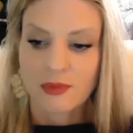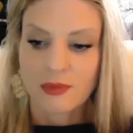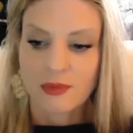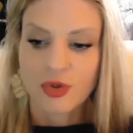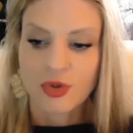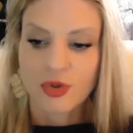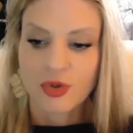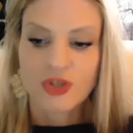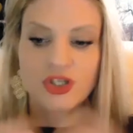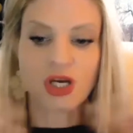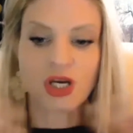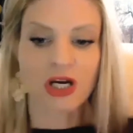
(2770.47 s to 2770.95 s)

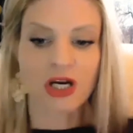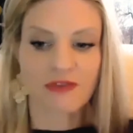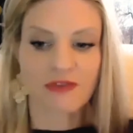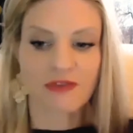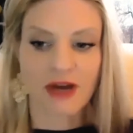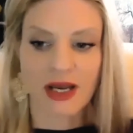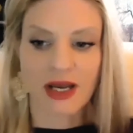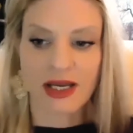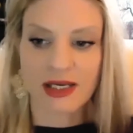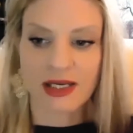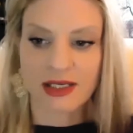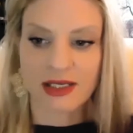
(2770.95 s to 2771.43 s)

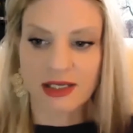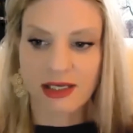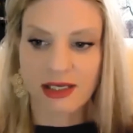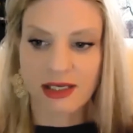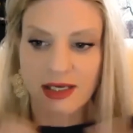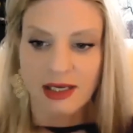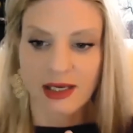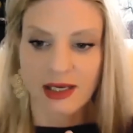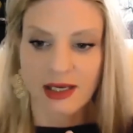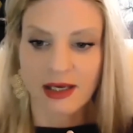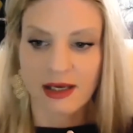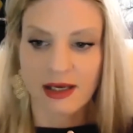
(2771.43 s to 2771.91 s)
personified
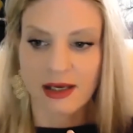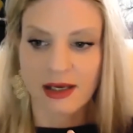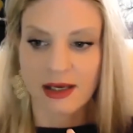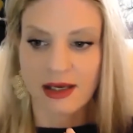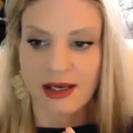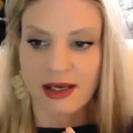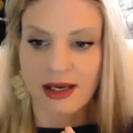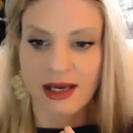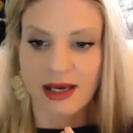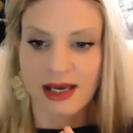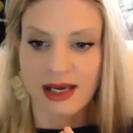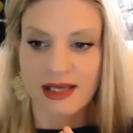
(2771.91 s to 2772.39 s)

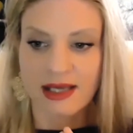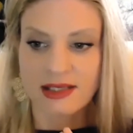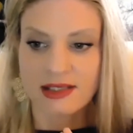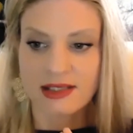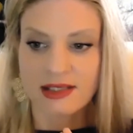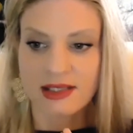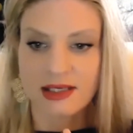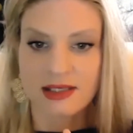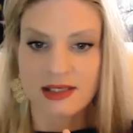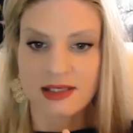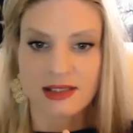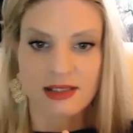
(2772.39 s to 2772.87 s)
as
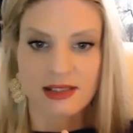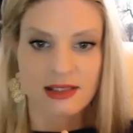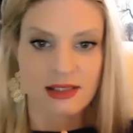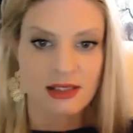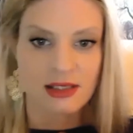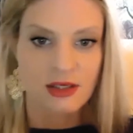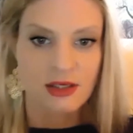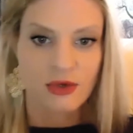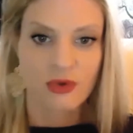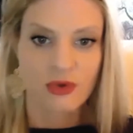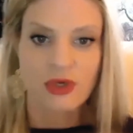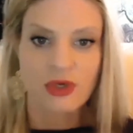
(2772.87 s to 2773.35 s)
this,
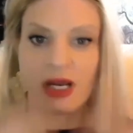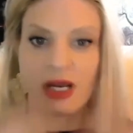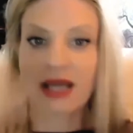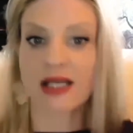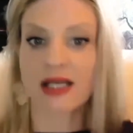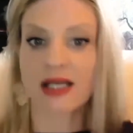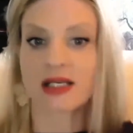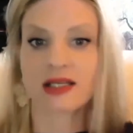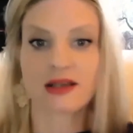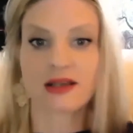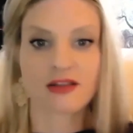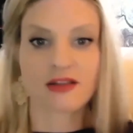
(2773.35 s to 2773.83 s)

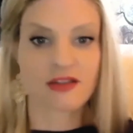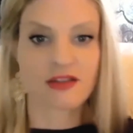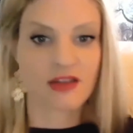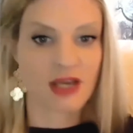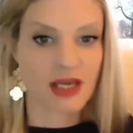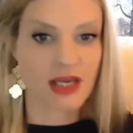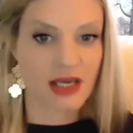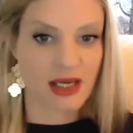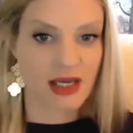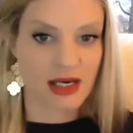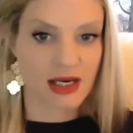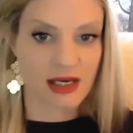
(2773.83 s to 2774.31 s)
knightly
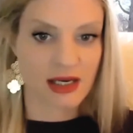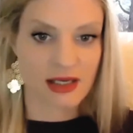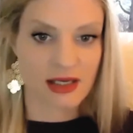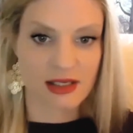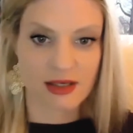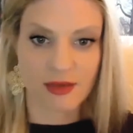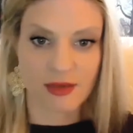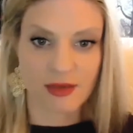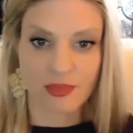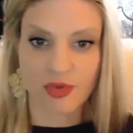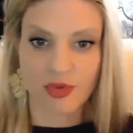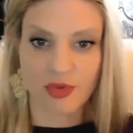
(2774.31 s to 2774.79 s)
thing, and
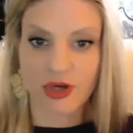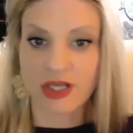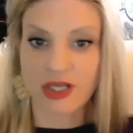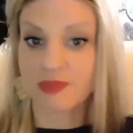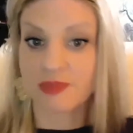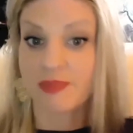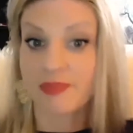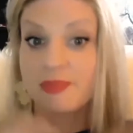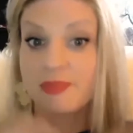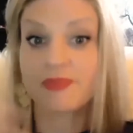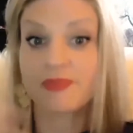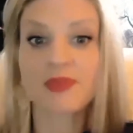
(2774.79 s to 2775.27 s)
it
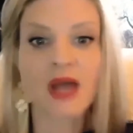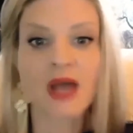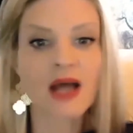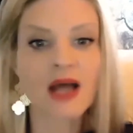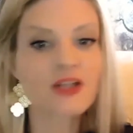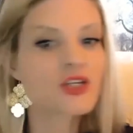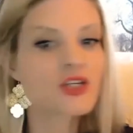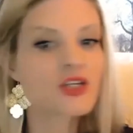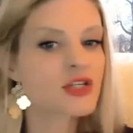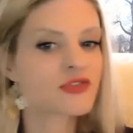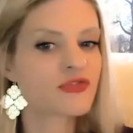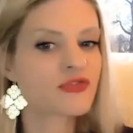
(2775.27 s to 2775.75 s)
brings
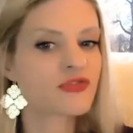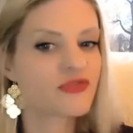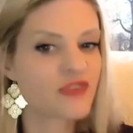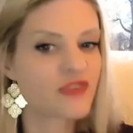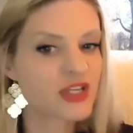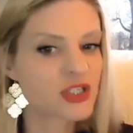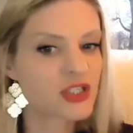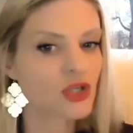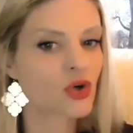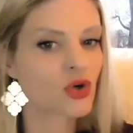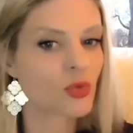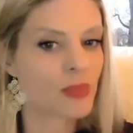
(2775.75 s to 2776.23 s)
not just
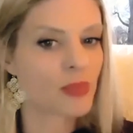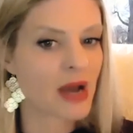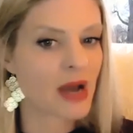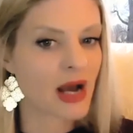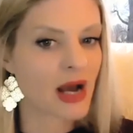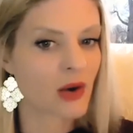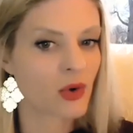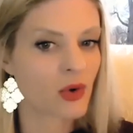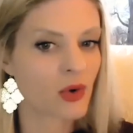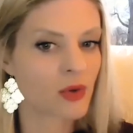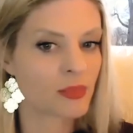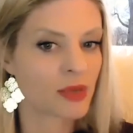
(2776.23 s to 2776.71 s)
physical
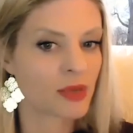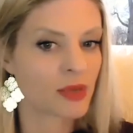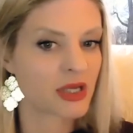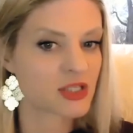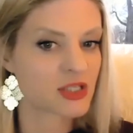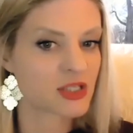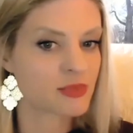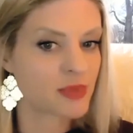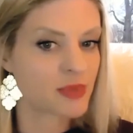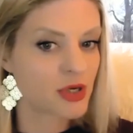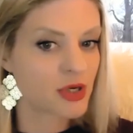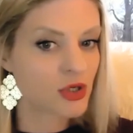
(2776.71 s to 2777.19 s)
power, but
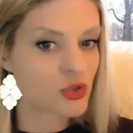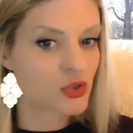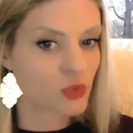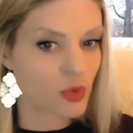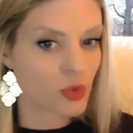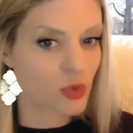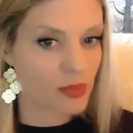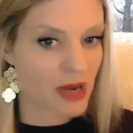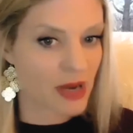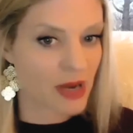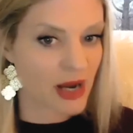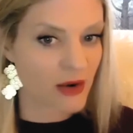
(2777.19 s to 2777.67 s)

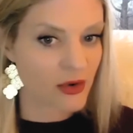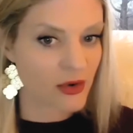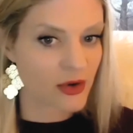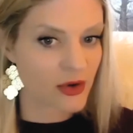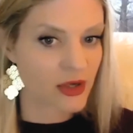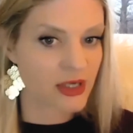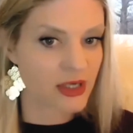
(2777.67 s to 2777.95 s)
spiritual power.